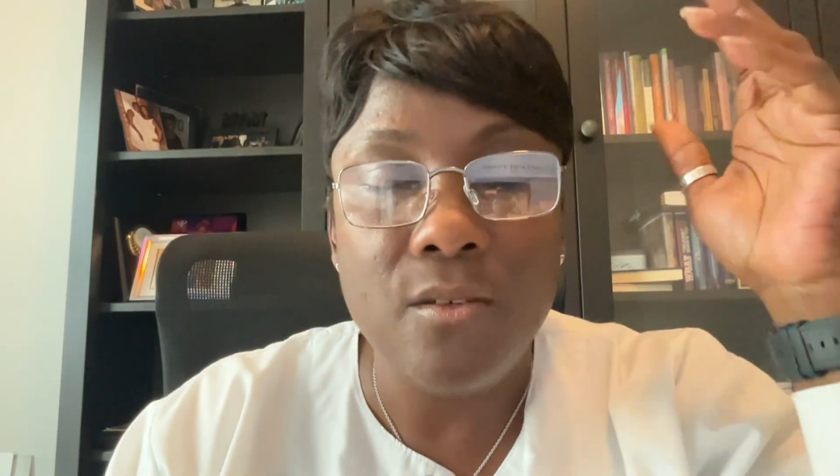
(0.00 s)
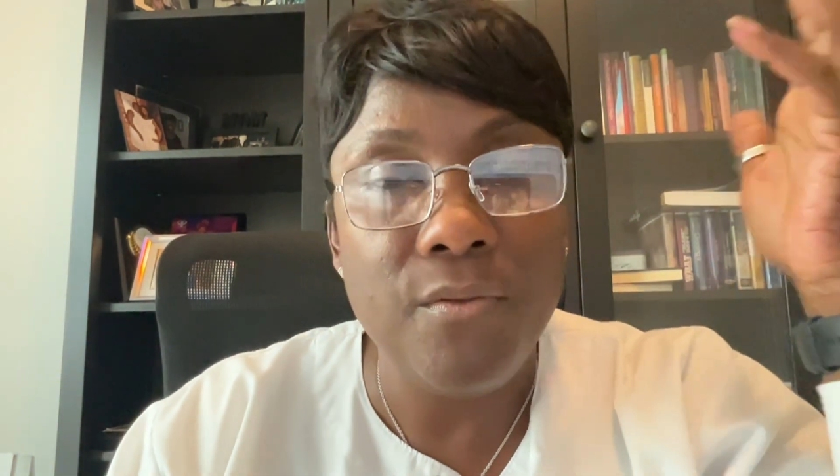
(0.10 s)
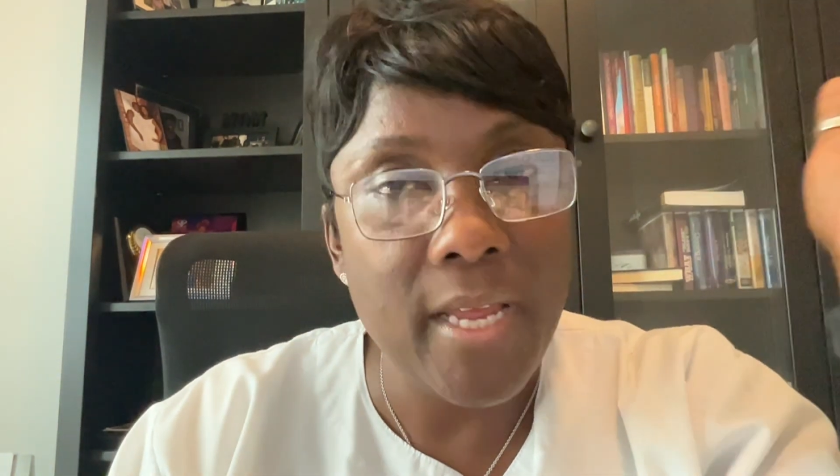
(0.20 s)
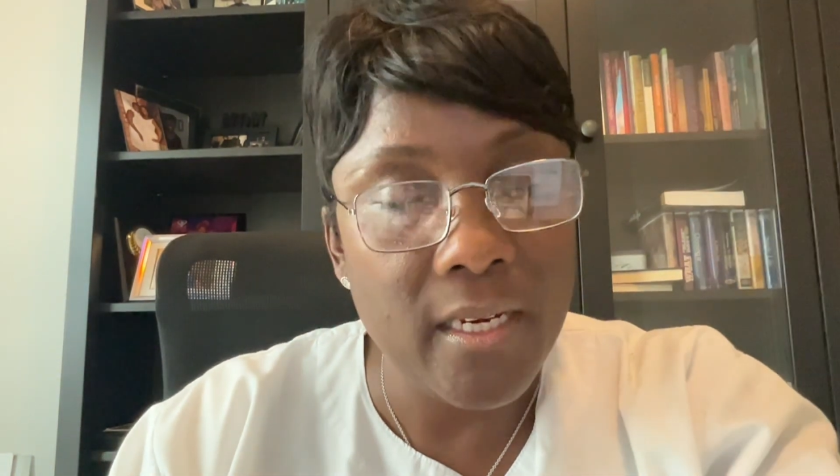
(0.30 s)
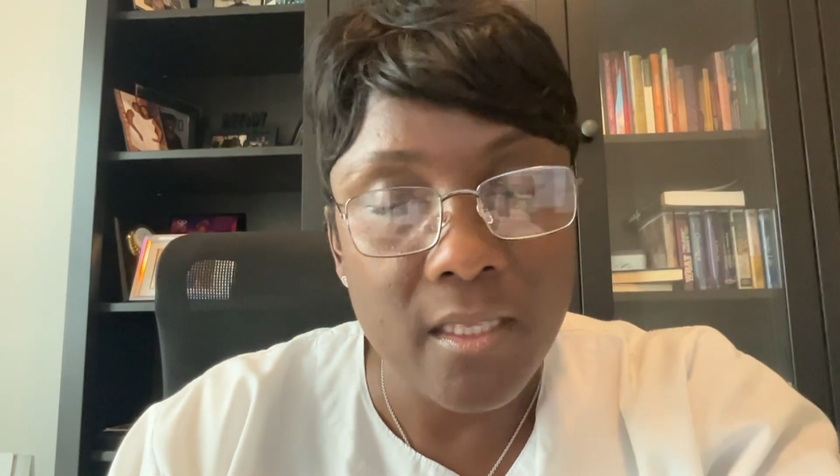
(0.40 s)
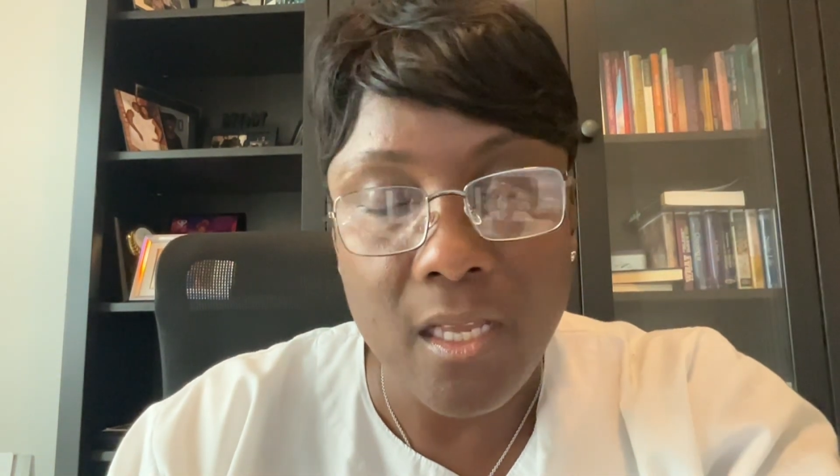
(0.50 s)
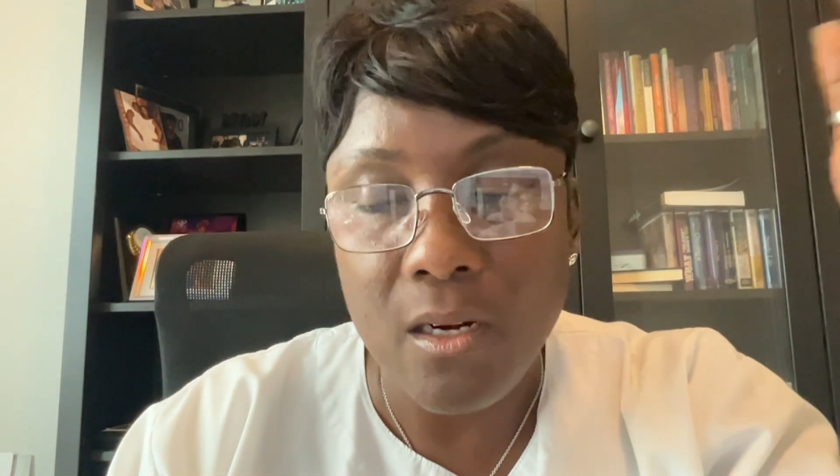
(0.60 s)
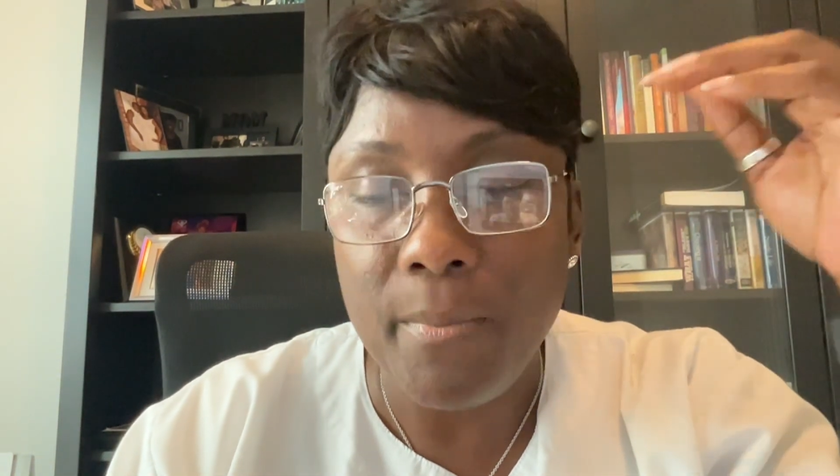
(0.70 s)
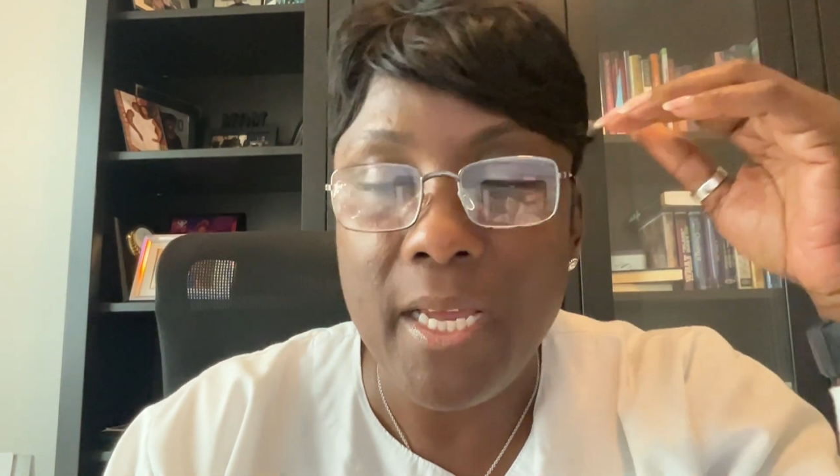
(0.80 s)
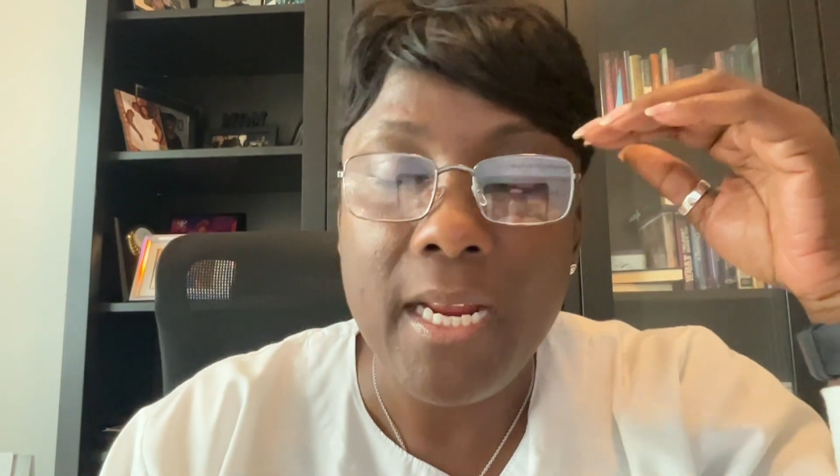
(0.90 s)
you've kind of thought
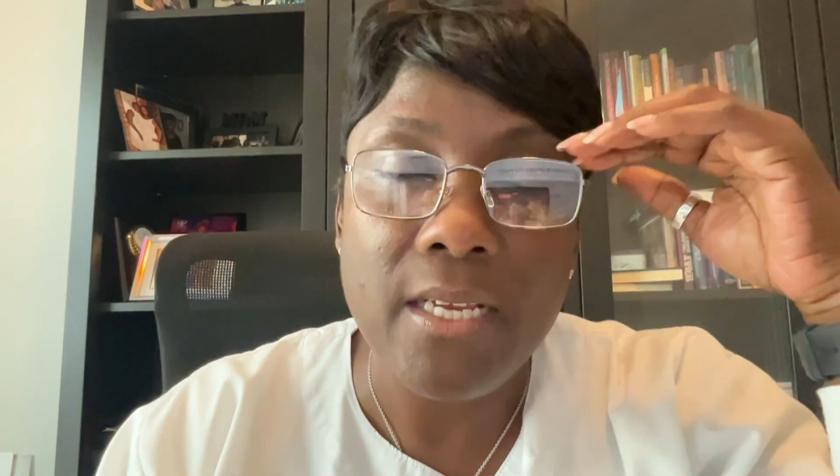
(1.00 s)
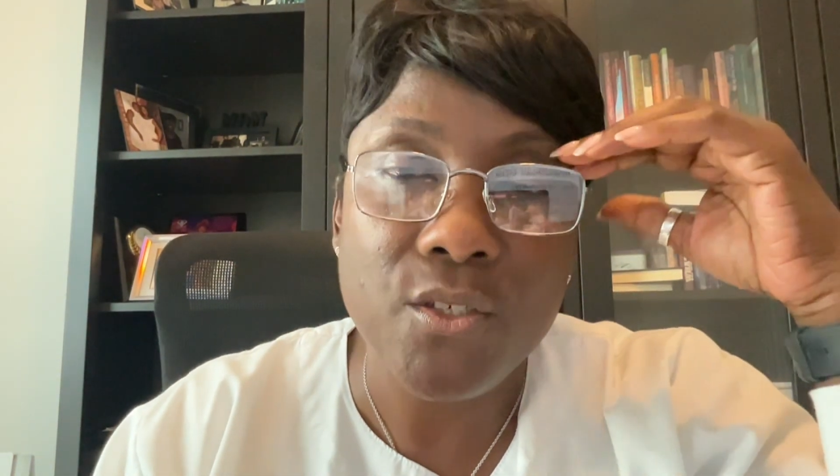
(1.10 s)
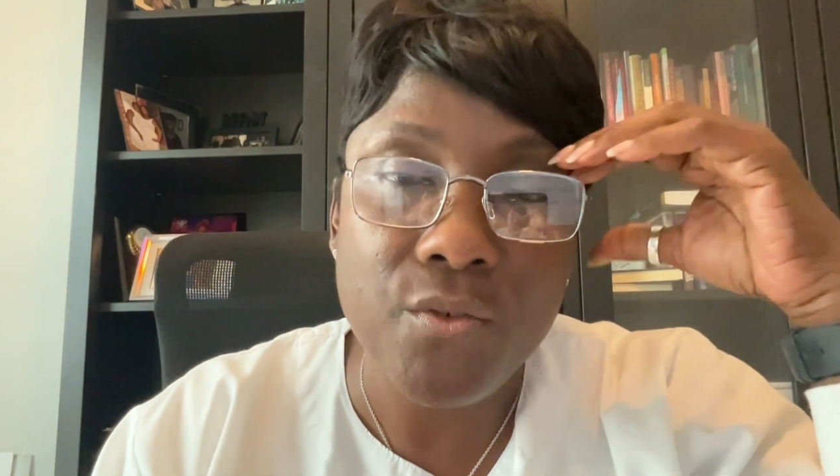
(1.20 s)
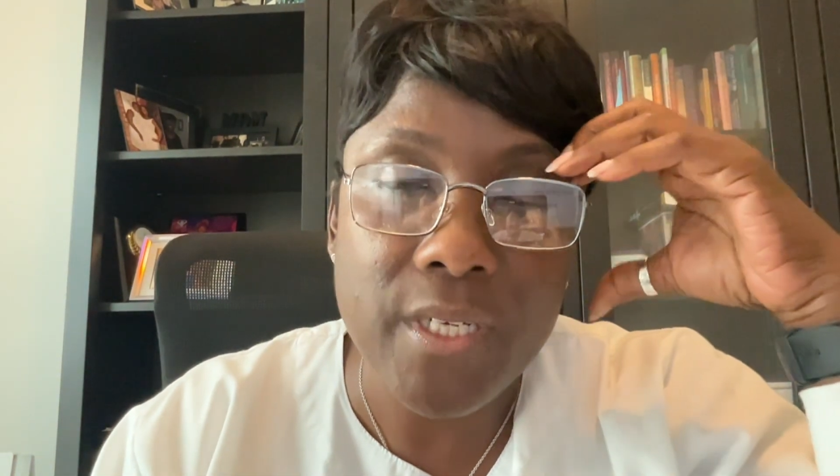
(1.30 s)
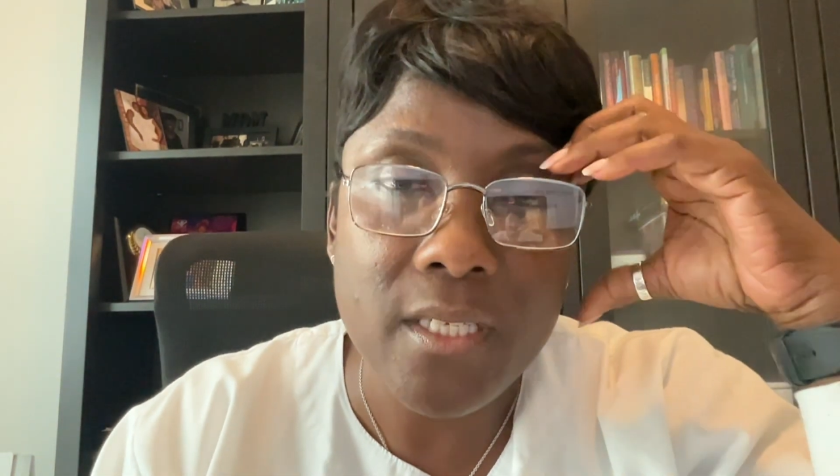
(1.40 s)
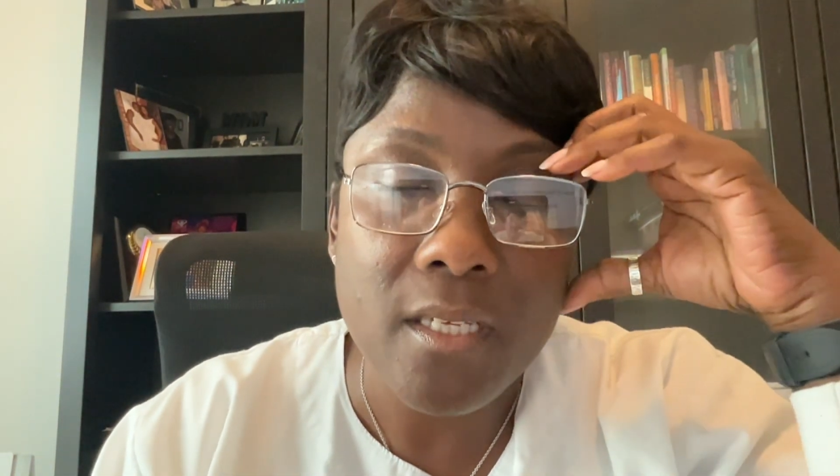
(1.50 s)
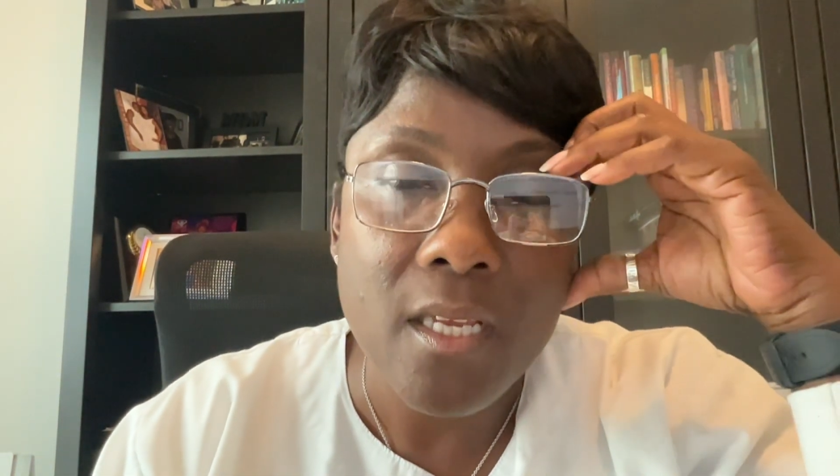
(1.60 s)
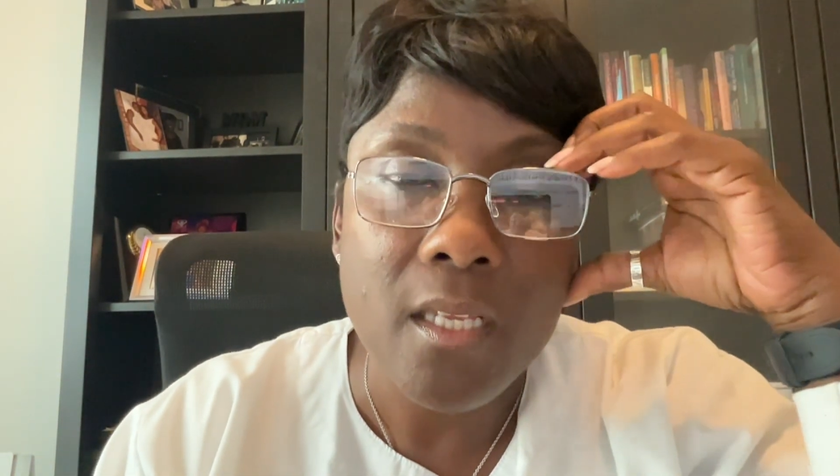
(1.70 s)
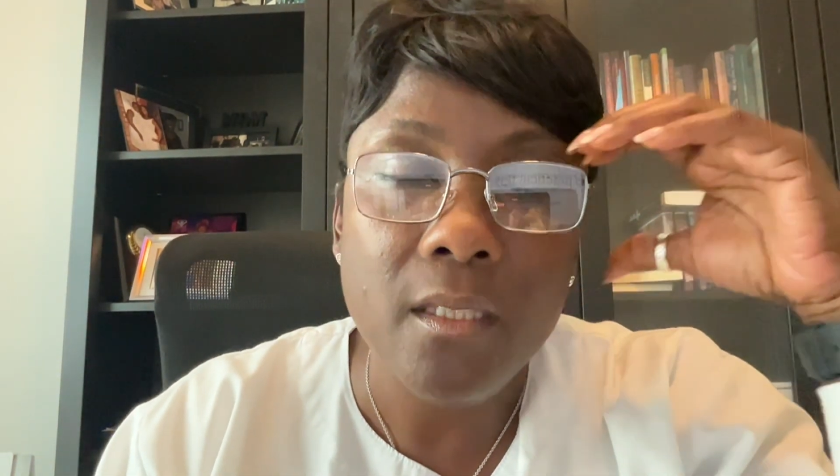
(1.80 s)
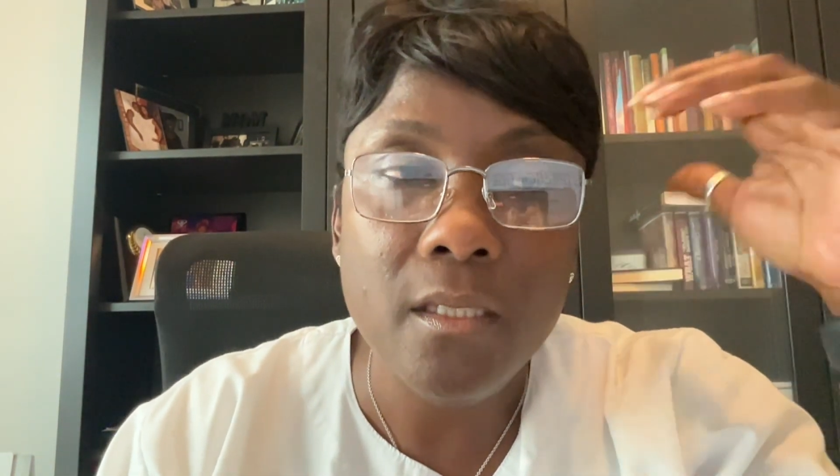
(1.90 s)
about how stress
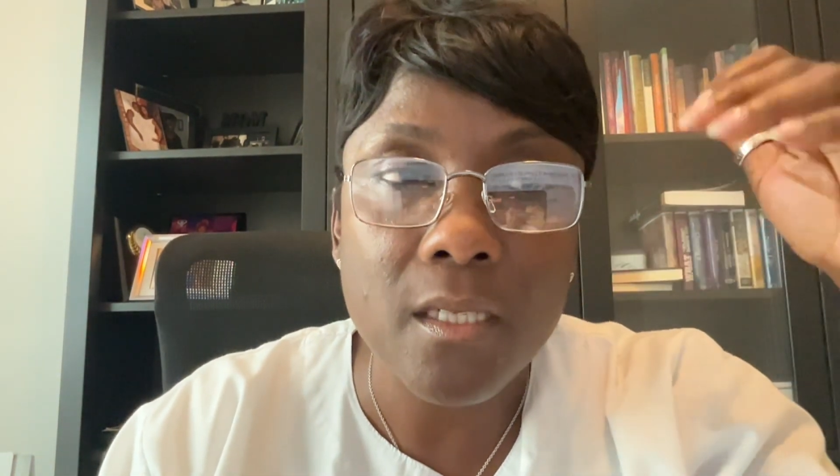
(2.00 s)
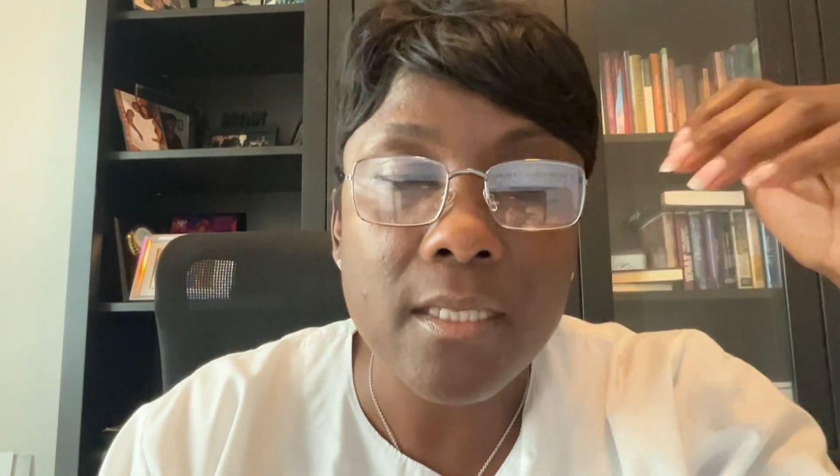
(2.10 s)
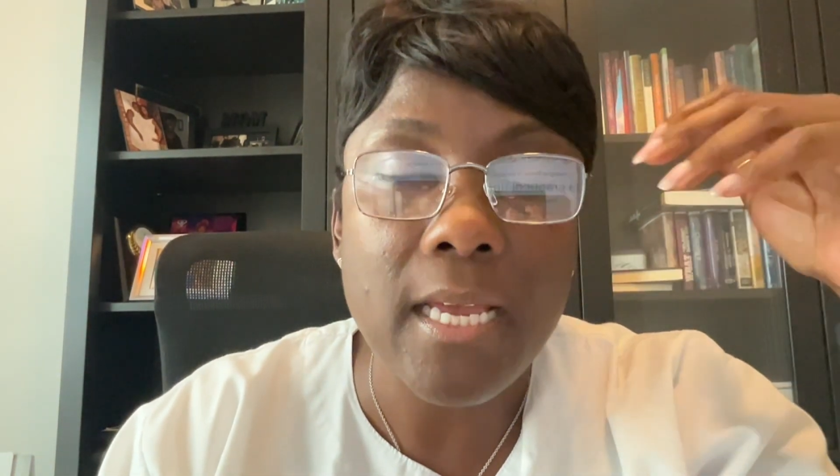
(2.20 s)
looks,